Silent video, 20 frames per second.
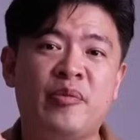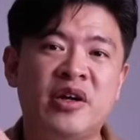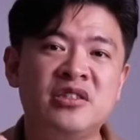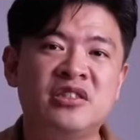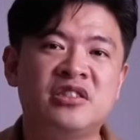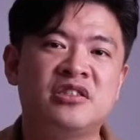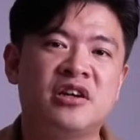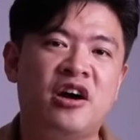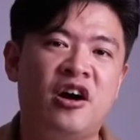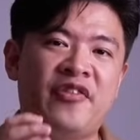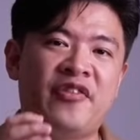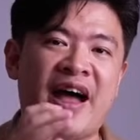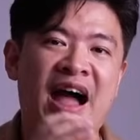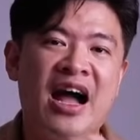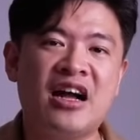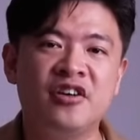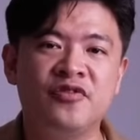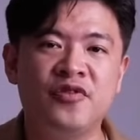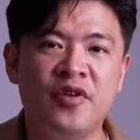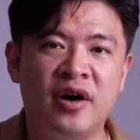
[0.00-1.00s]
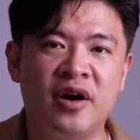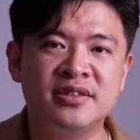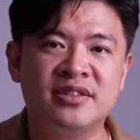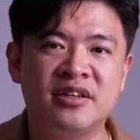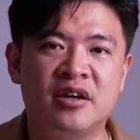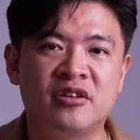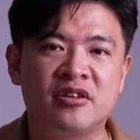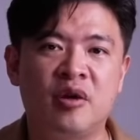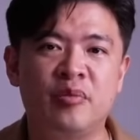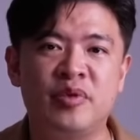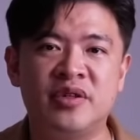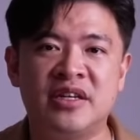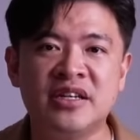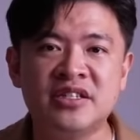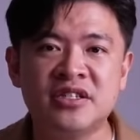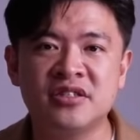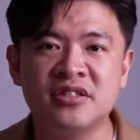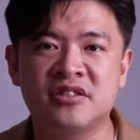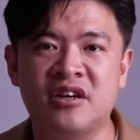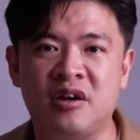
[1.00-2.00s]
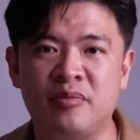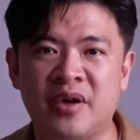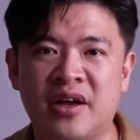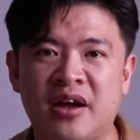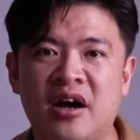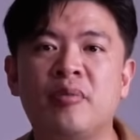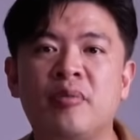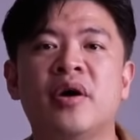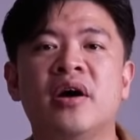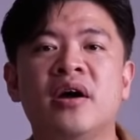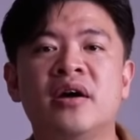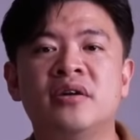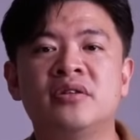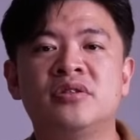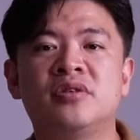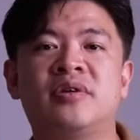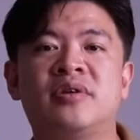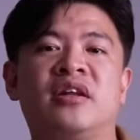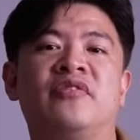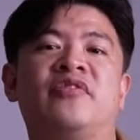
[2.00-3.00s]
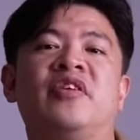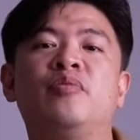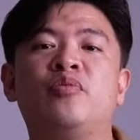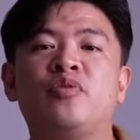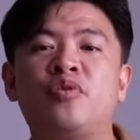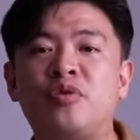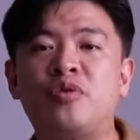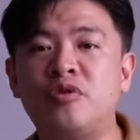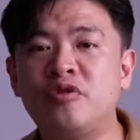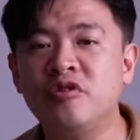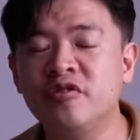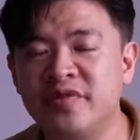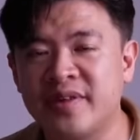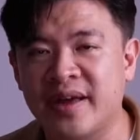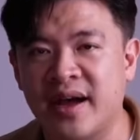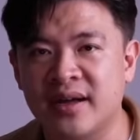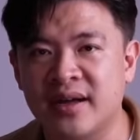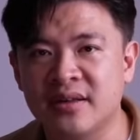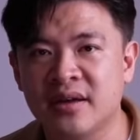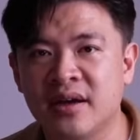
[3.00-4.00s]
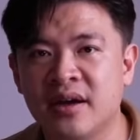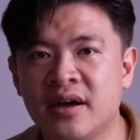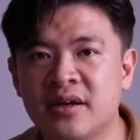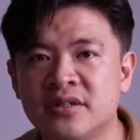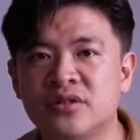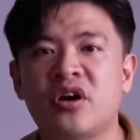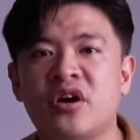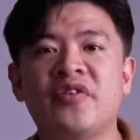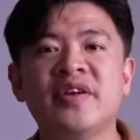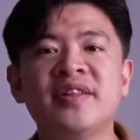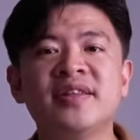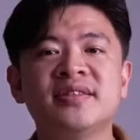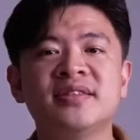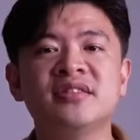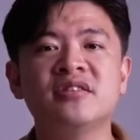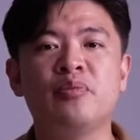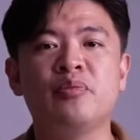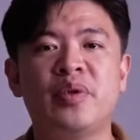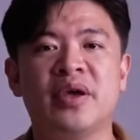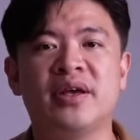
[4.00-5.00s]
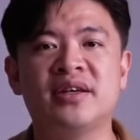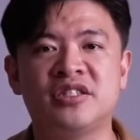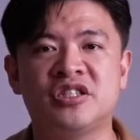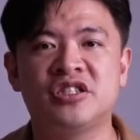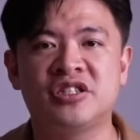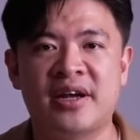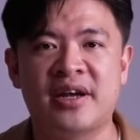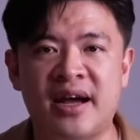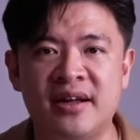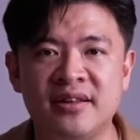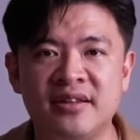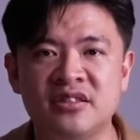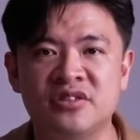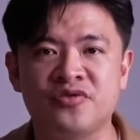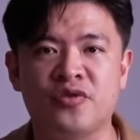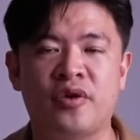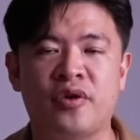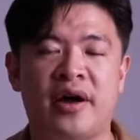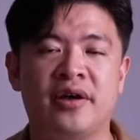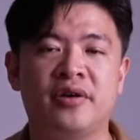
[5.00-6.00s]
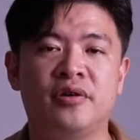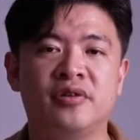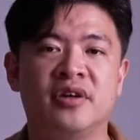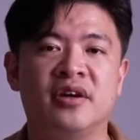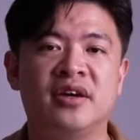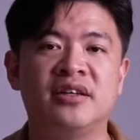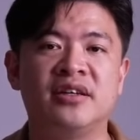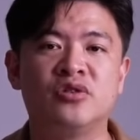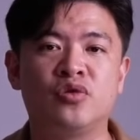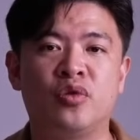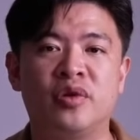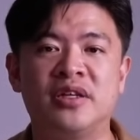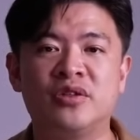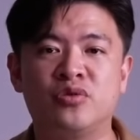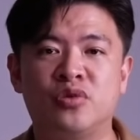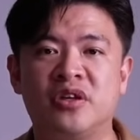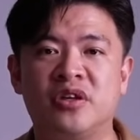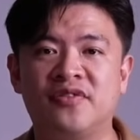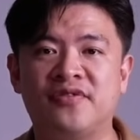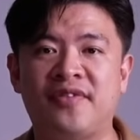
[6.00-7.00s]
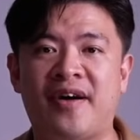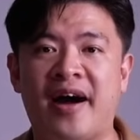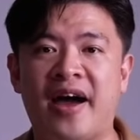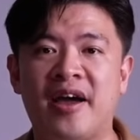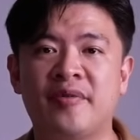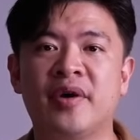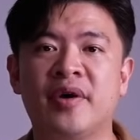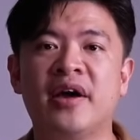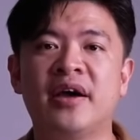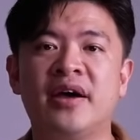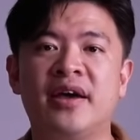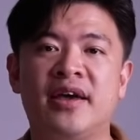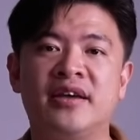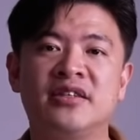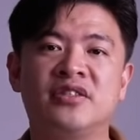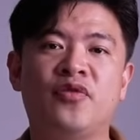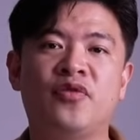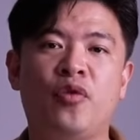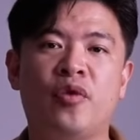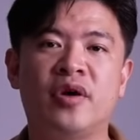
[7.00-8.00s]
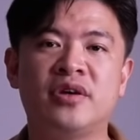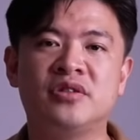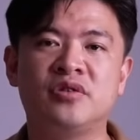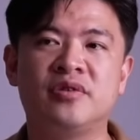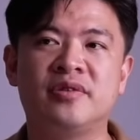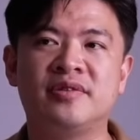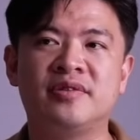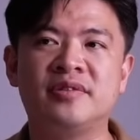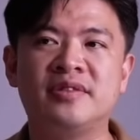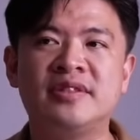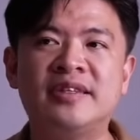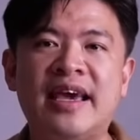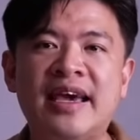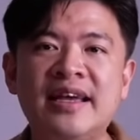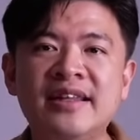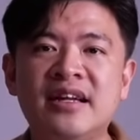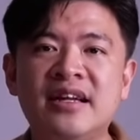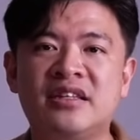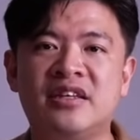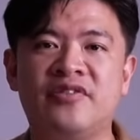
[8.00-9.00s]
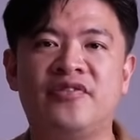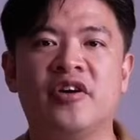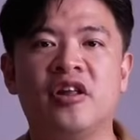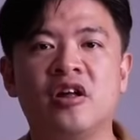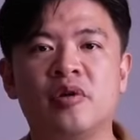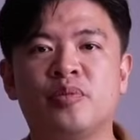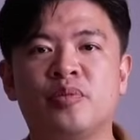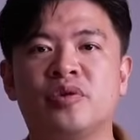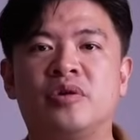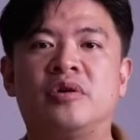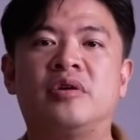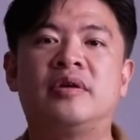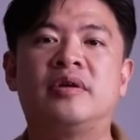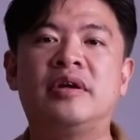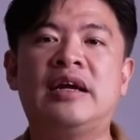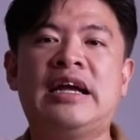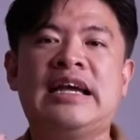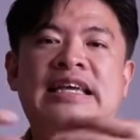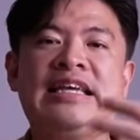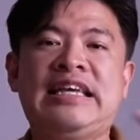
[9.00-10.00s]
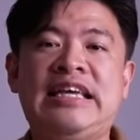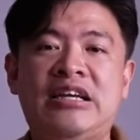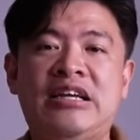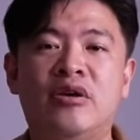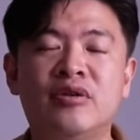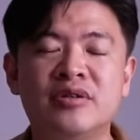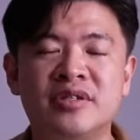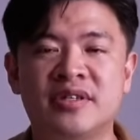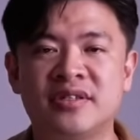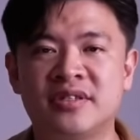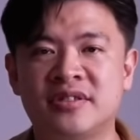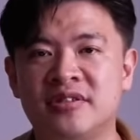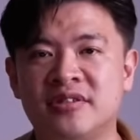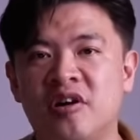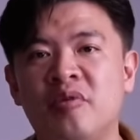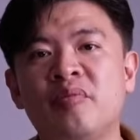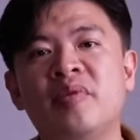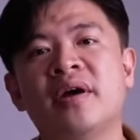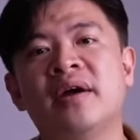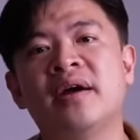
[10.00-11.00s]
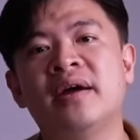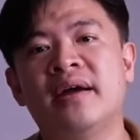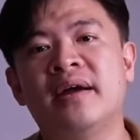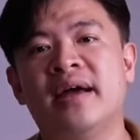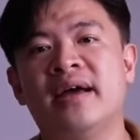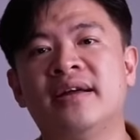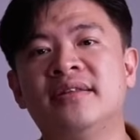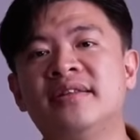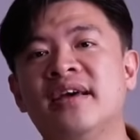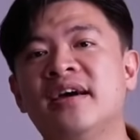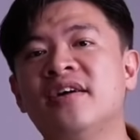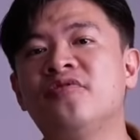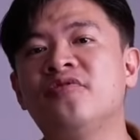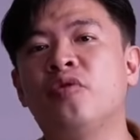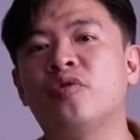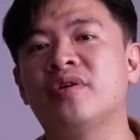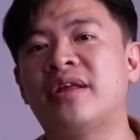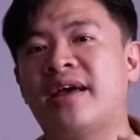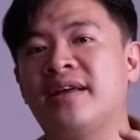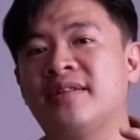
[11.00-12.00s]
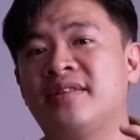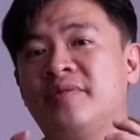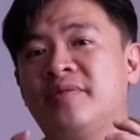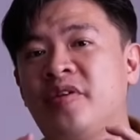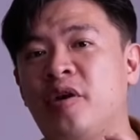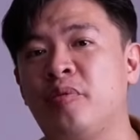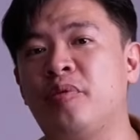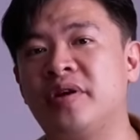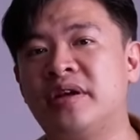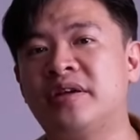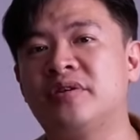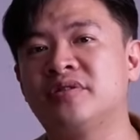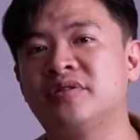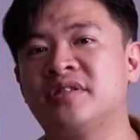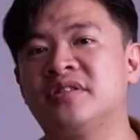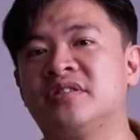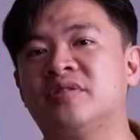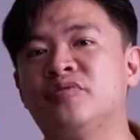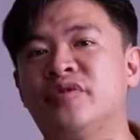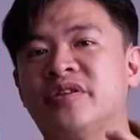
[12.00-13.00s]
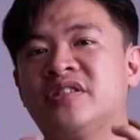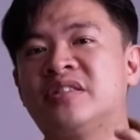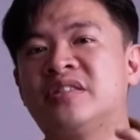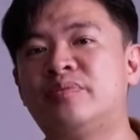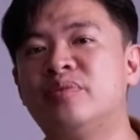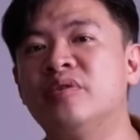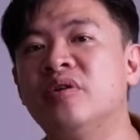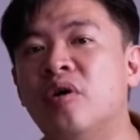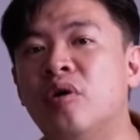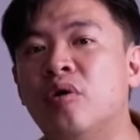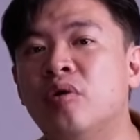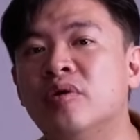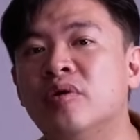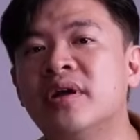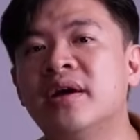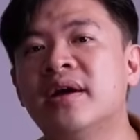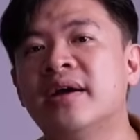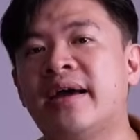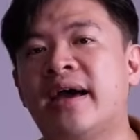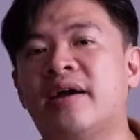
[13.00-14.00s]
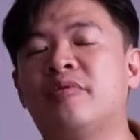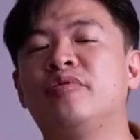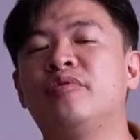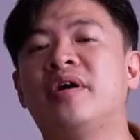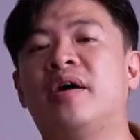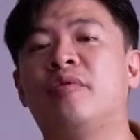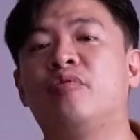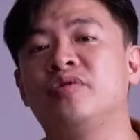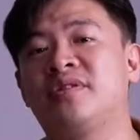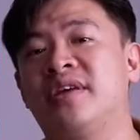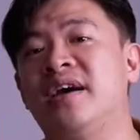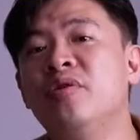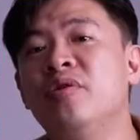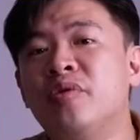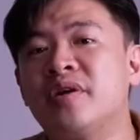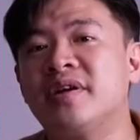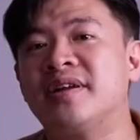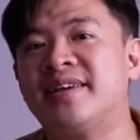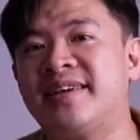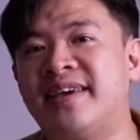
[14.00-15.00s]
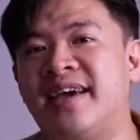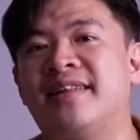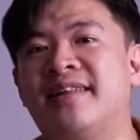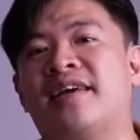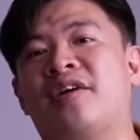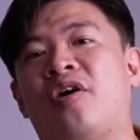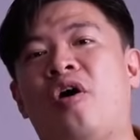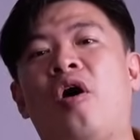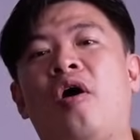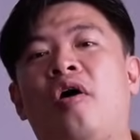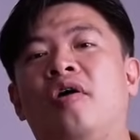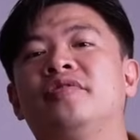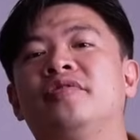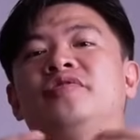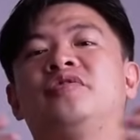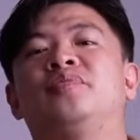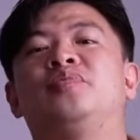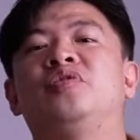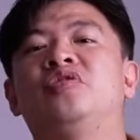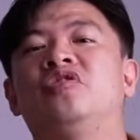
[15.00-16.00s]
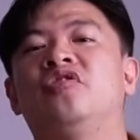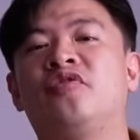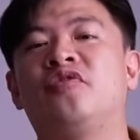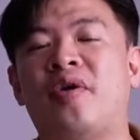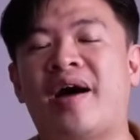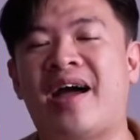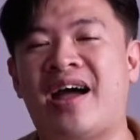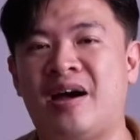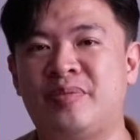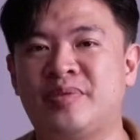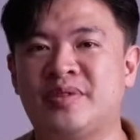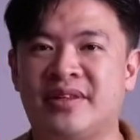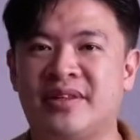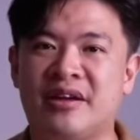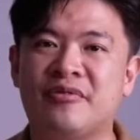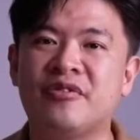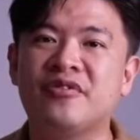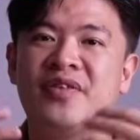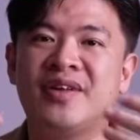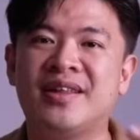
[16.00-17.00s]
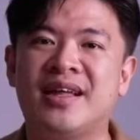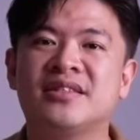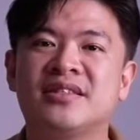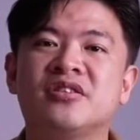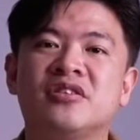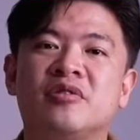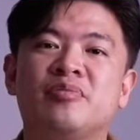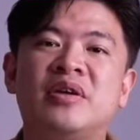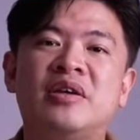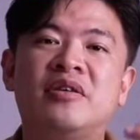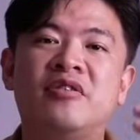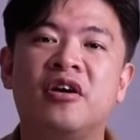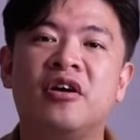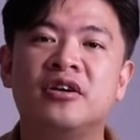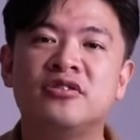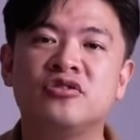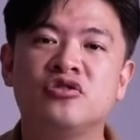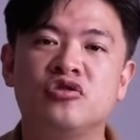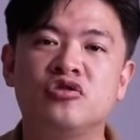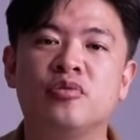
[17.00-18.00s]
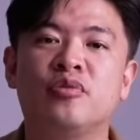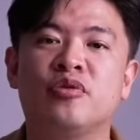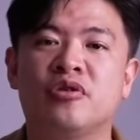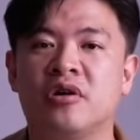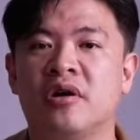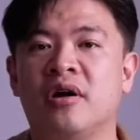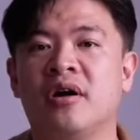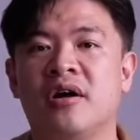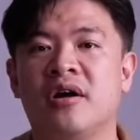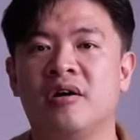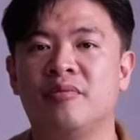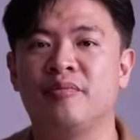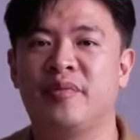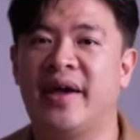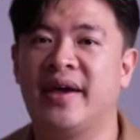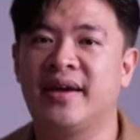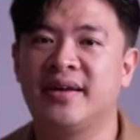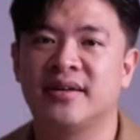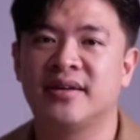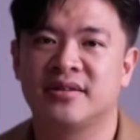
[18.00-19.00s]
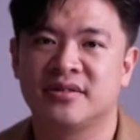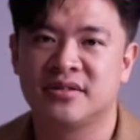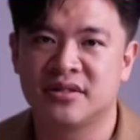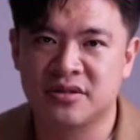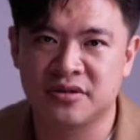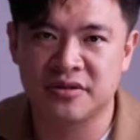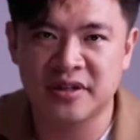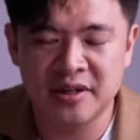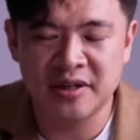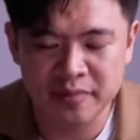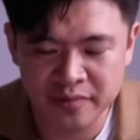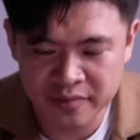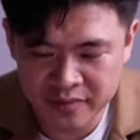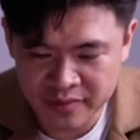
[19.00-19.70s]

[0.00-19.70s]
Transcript: bunch of hackathons and competitions coming up to kind of improve that. So I think this is the biggest challenge for Iota in 2025, is for it to gain that developer ecosystem, and then for that developer ecosystem to explode, and then we're going to get like all those beautiful apps and everything that's going to be super mainstream.